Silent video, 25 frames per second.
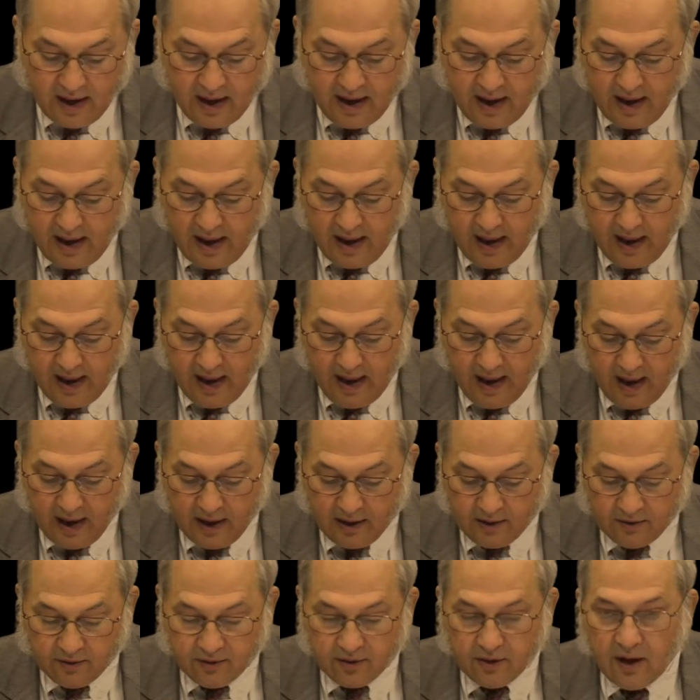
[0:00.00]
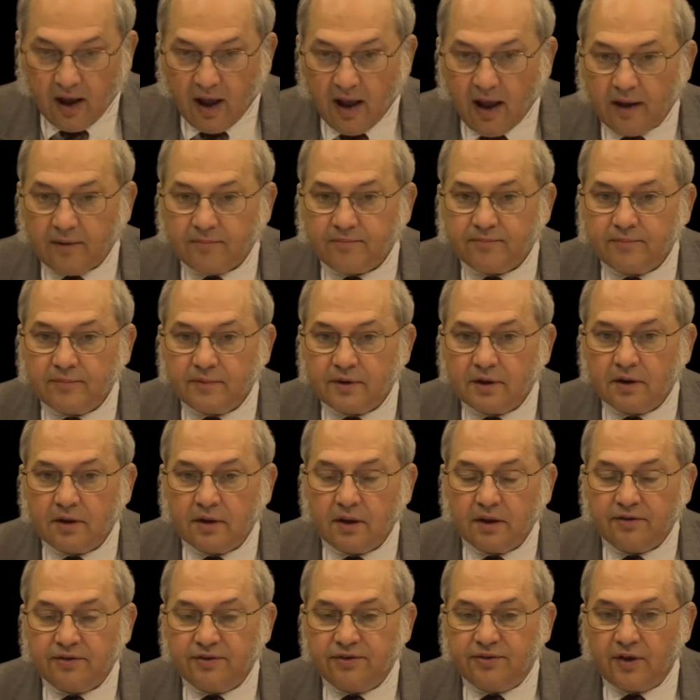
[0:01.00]
and
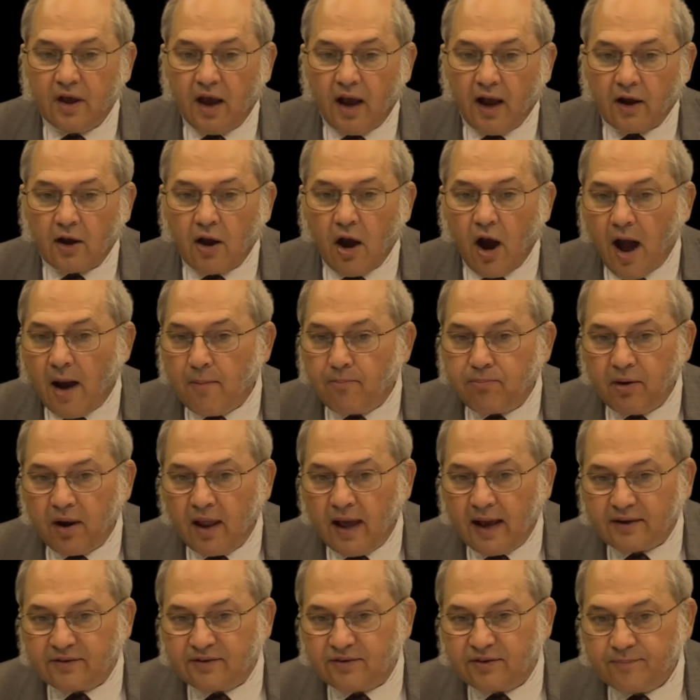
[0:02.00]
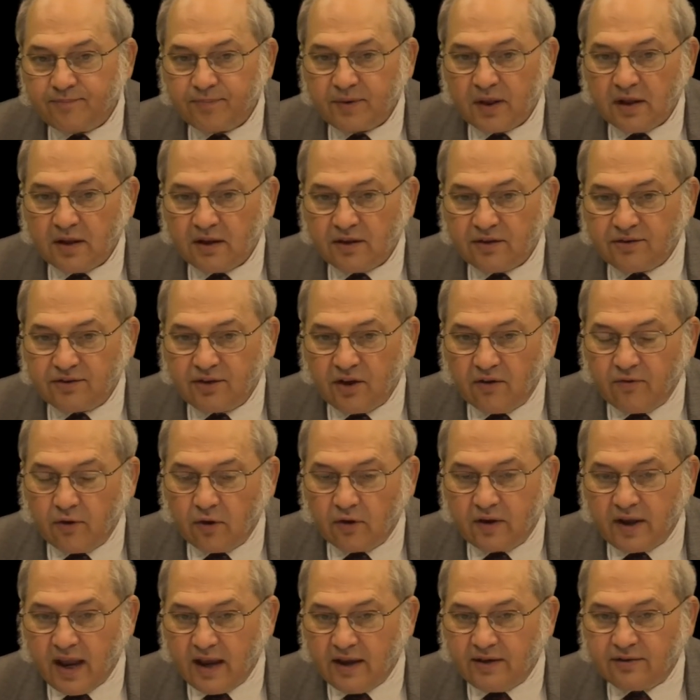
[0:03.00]
complex
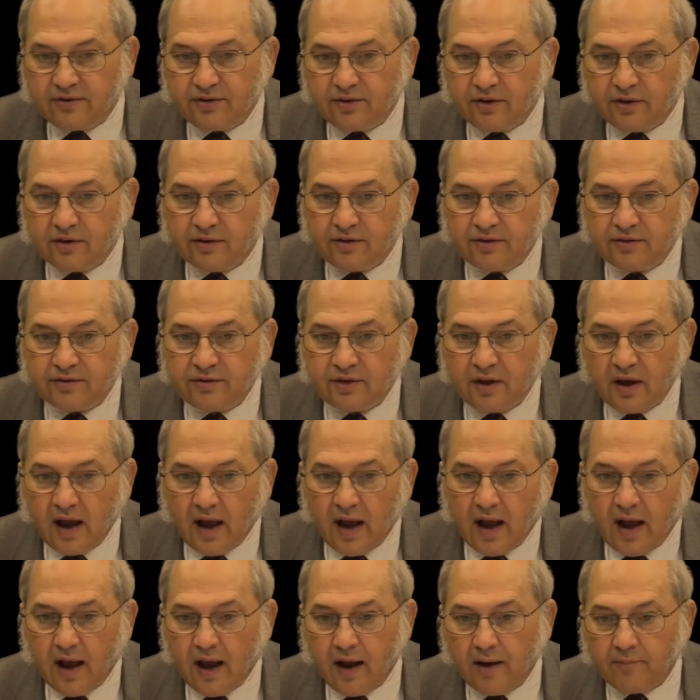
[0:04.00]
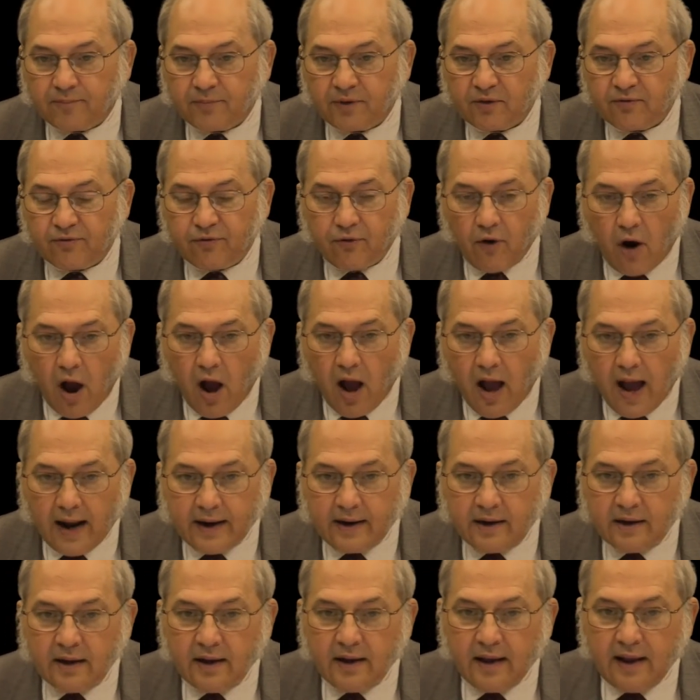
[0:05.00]
civil cases,
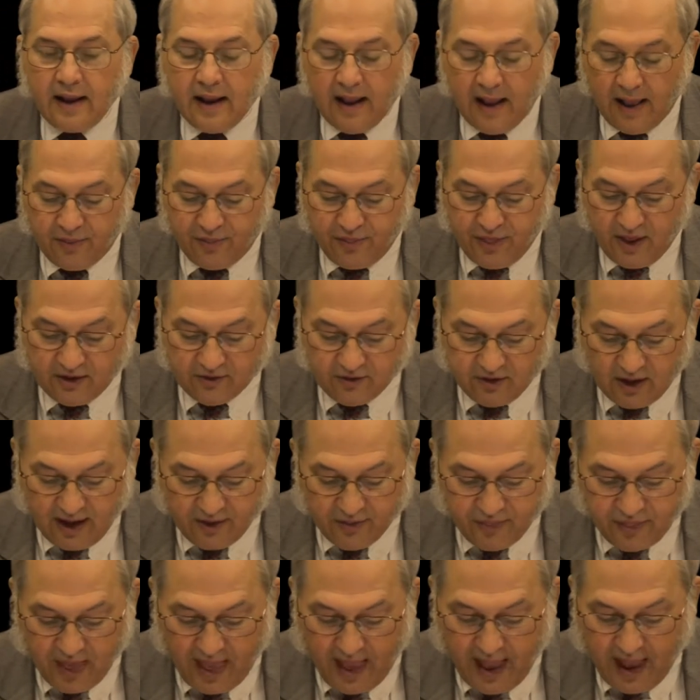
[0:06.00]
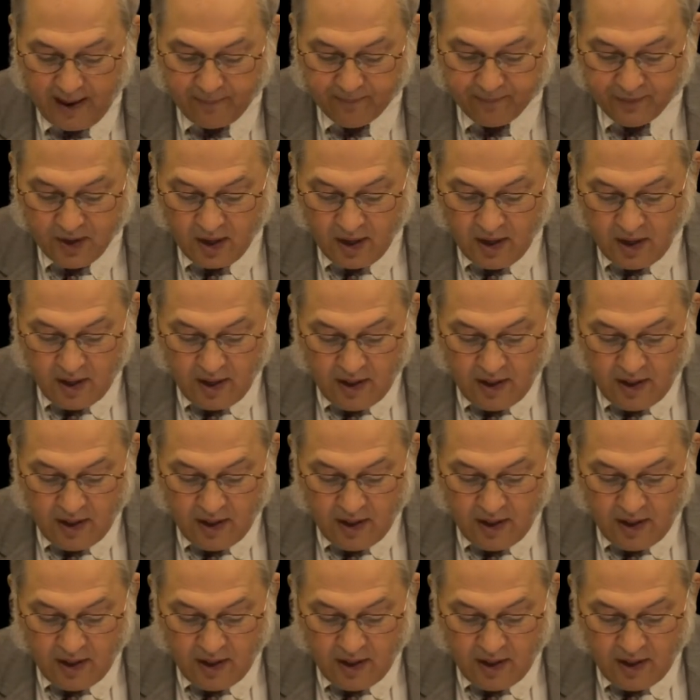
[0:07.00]
fraud, and things like that.